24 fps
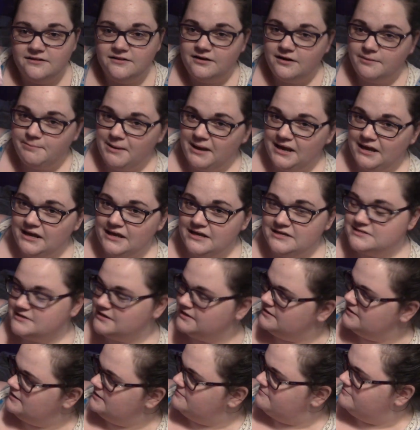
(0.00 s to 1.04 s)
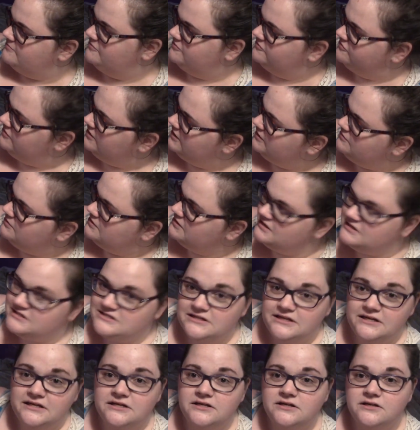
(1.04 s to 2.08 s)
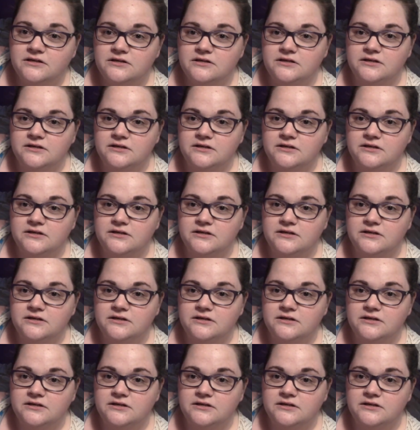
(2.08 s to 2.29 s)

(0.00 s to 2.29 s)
Little piggies on them for like when you need to like